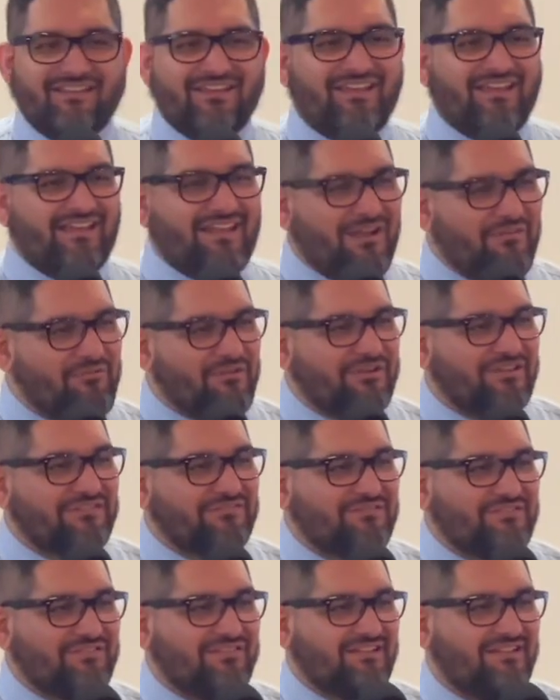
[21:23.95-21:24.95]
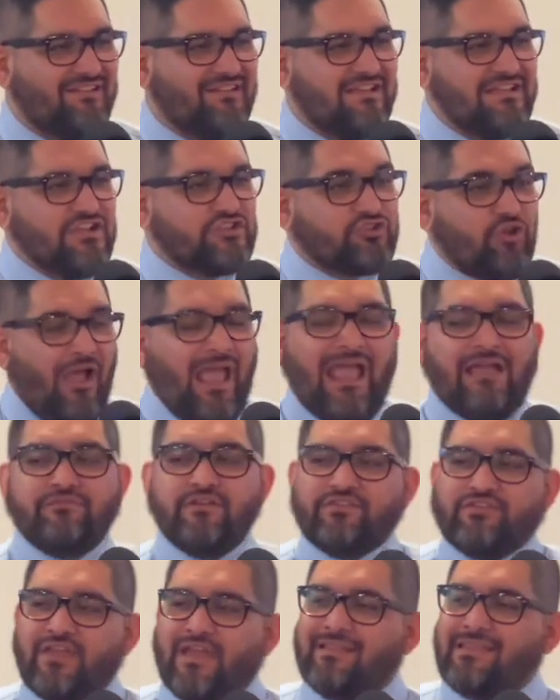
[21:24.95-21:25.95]
Isn't that wonderful? So
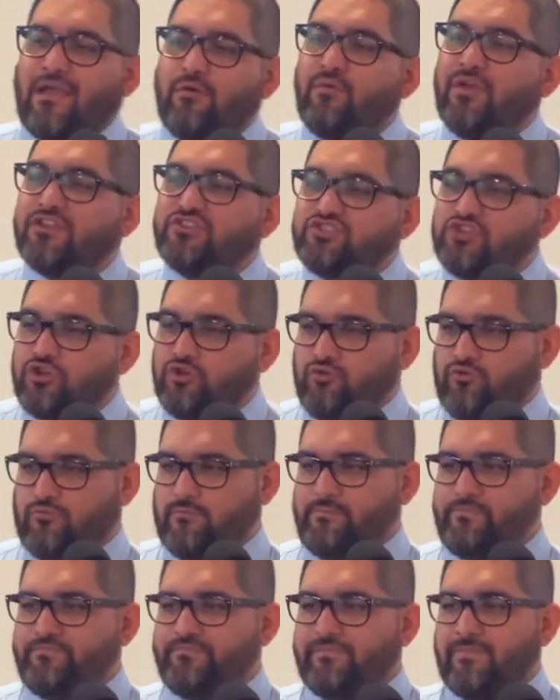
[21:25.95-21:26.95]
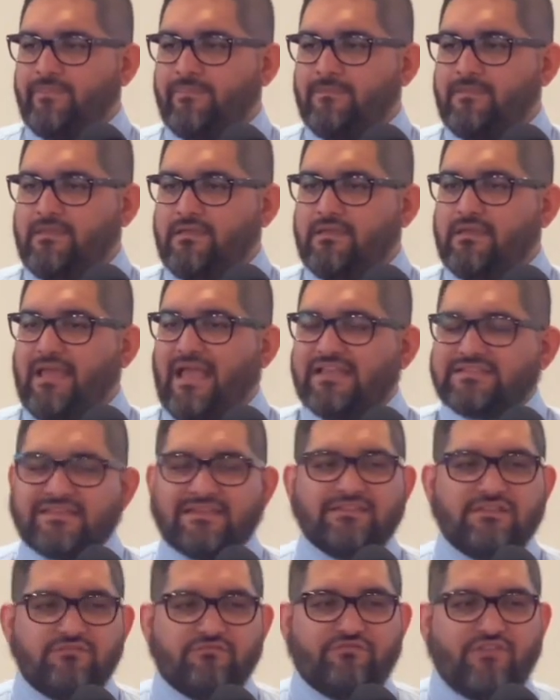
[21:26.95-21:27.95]
everything that we do as
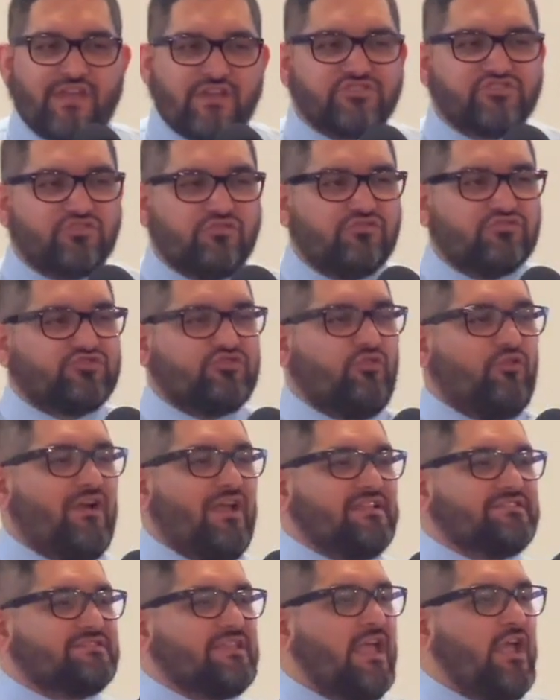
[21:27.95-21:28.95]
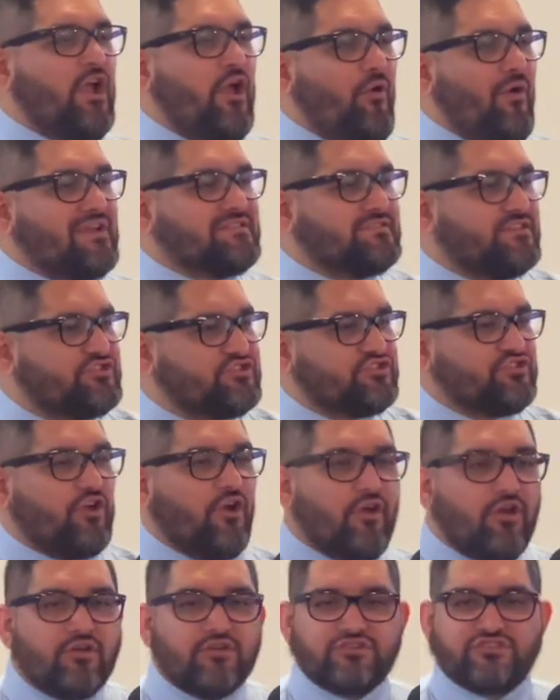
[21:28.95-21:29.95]
individuals or as the
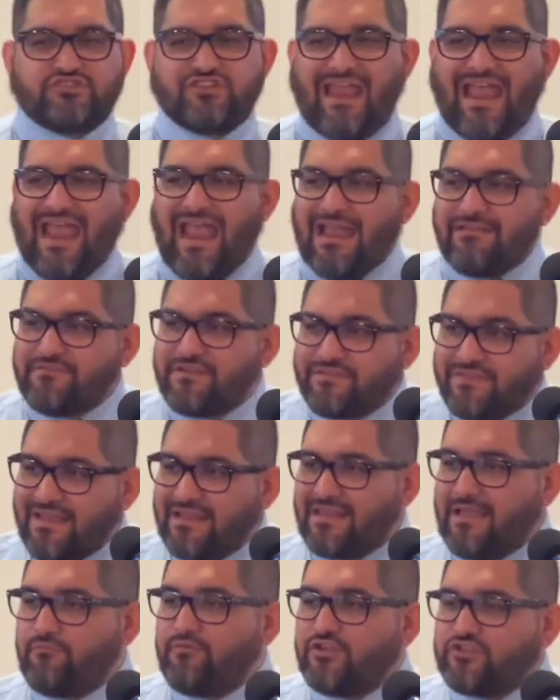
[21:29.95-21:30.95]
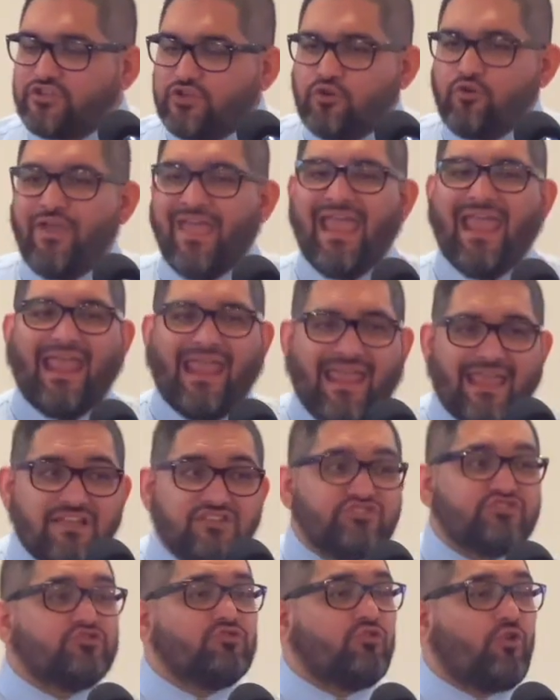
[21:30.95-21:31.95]
church, everything that we do
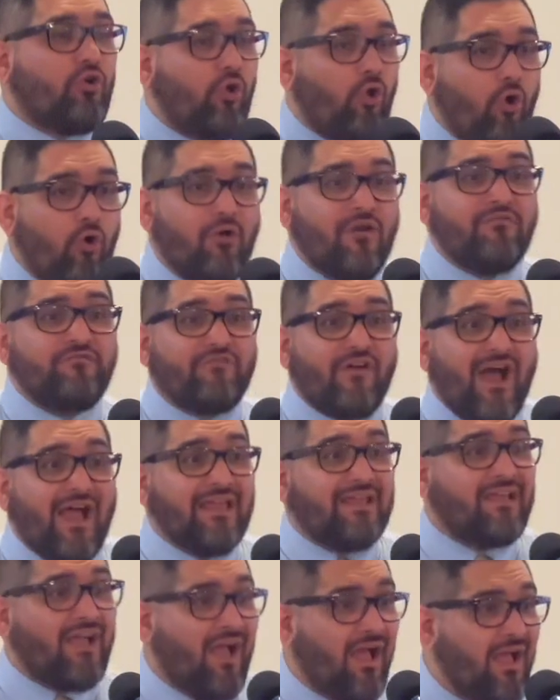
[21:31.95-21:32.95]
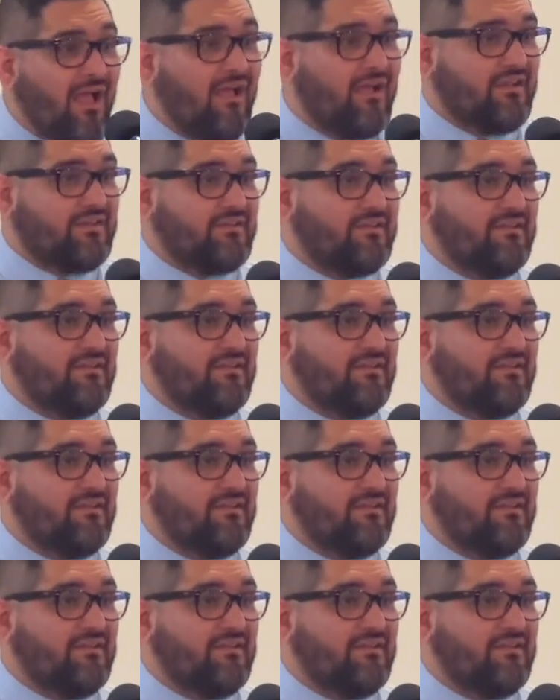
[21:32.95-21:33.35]
is to glorify God.